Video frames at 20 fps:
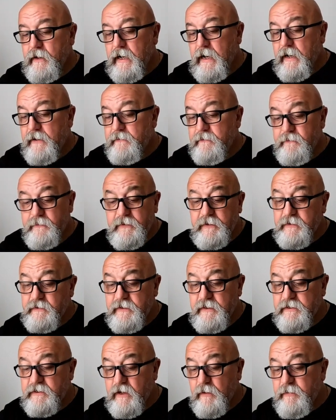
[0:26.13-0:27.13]
uh, the,
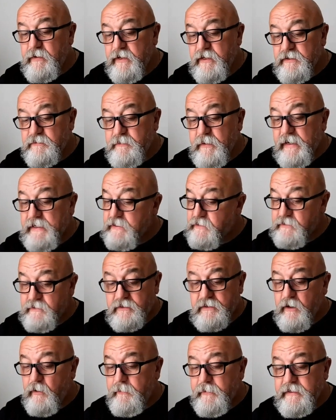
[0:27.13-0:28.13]
this company is
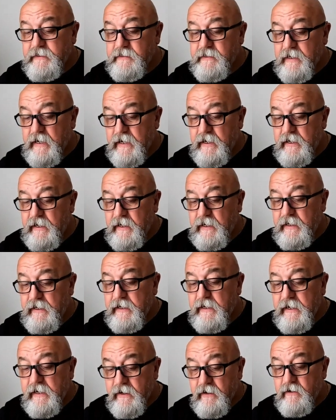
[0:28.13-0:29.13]
based, coincidentally,
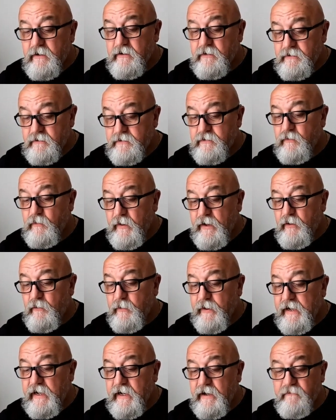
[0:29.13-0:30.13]
near to where
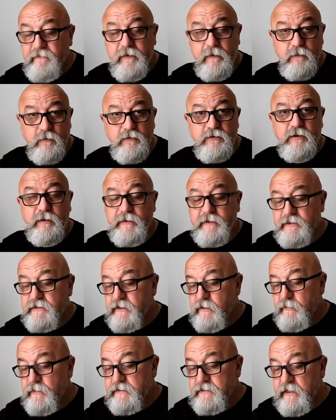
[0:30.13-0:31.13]
we live. They're also in
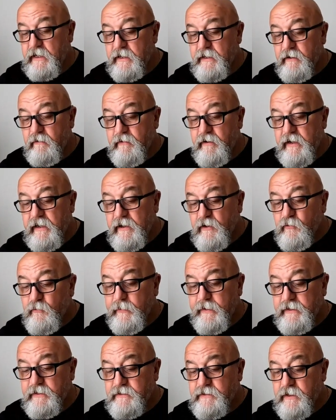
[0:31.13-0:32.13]
Somerset. They're in
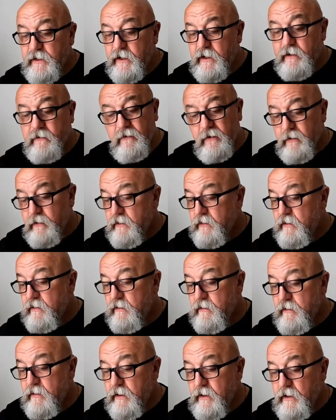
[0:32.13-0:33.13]
Ilminster,
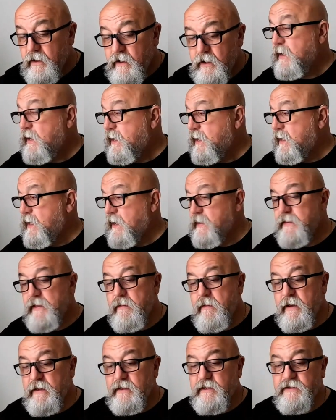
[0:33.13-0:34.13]
and
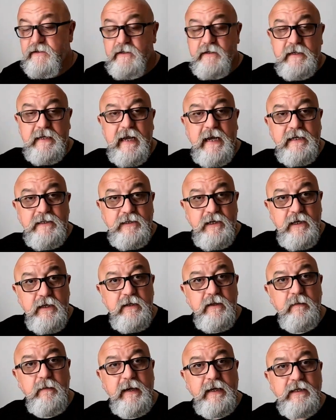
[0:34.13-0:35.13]
they make this gadget
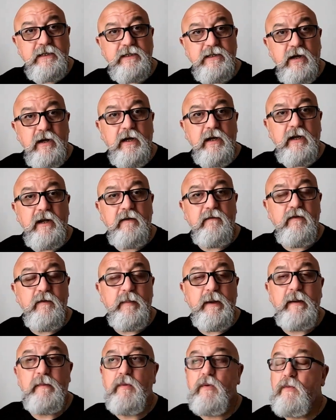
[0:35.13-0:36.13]
that makes cycling for
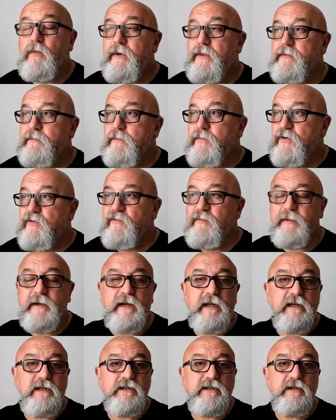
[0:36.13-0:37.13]
people with
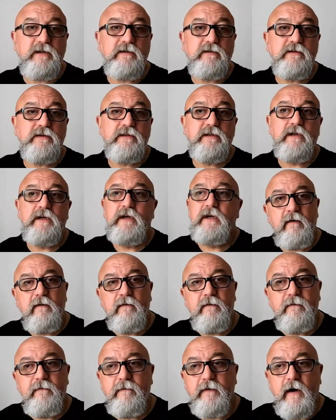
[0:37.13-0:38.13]
movement issues
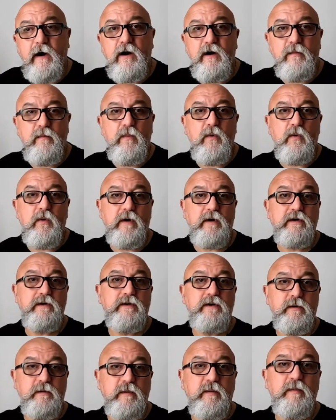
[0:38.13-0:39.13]
far more
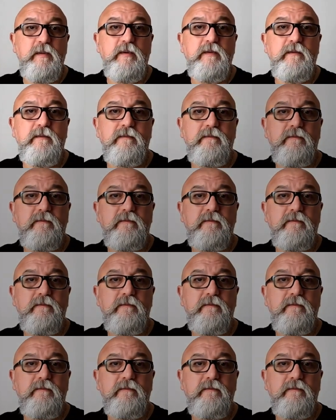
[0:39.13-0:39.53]
doable.